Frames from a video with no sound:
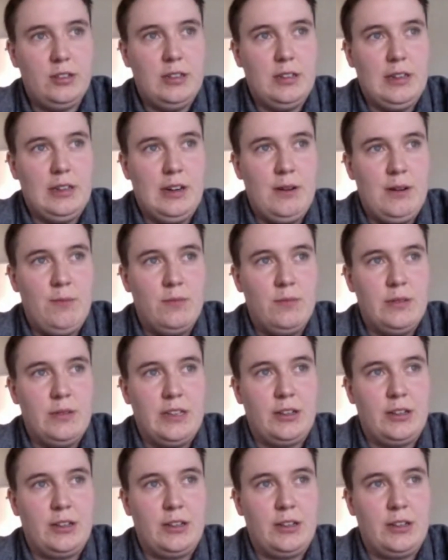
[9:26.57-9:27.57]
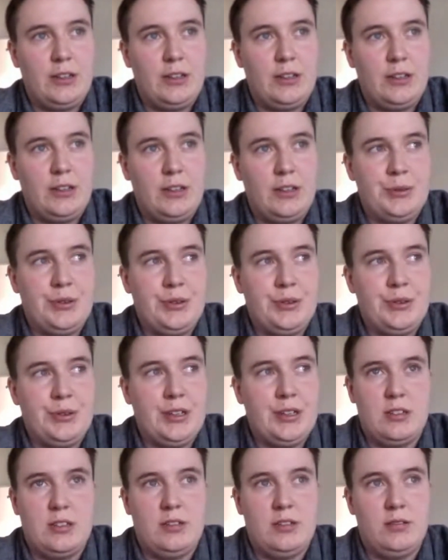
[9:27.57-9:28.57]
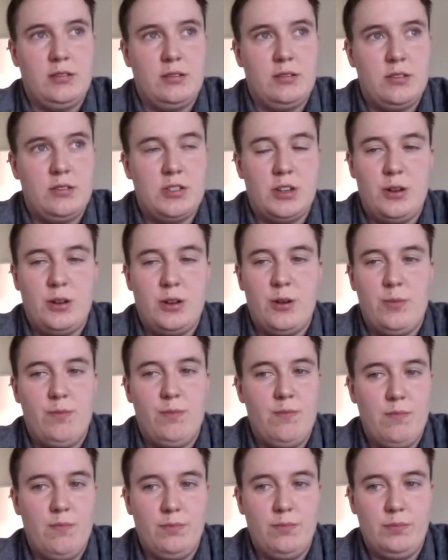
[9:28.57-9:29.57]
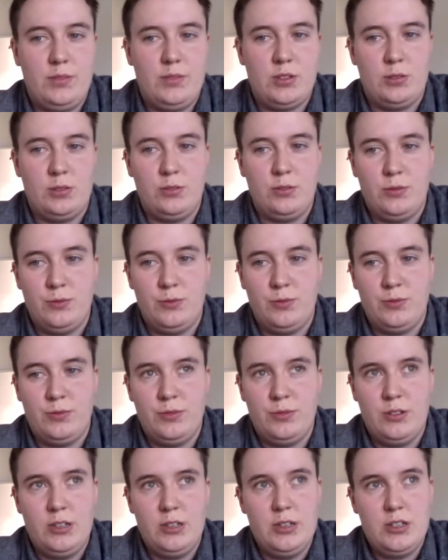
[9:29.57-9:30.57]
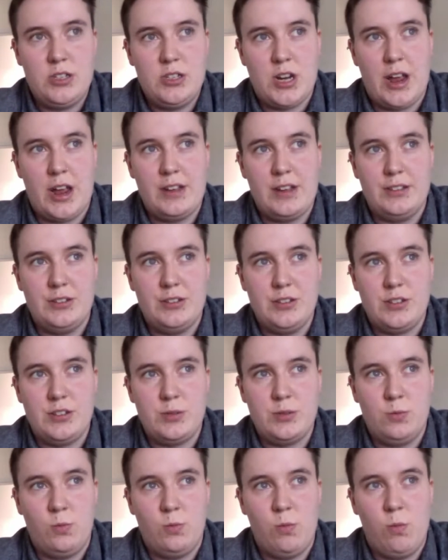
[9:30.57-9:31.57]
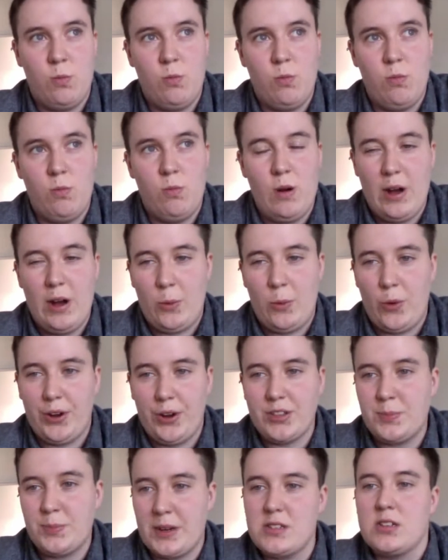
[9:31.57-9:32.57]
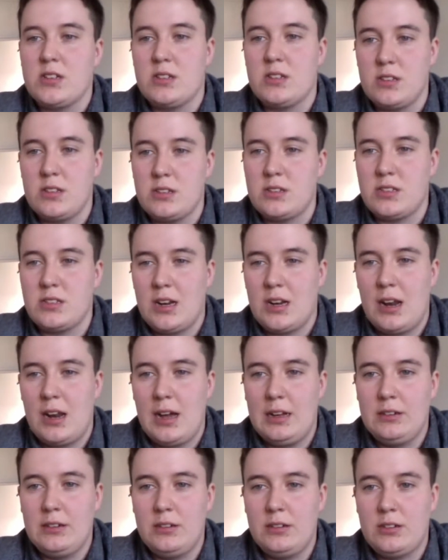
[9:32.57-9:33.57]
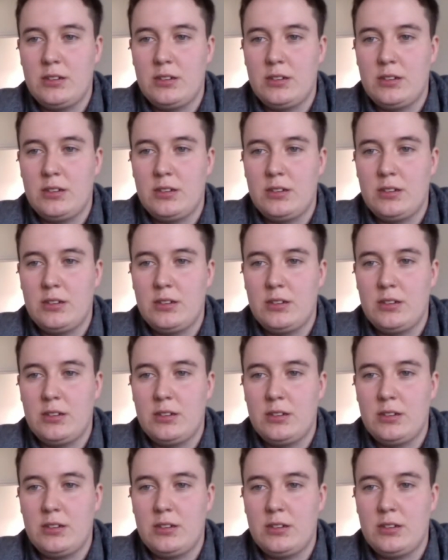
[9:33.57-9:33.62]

it can be really interesting to sort of change where we're expecting things to land.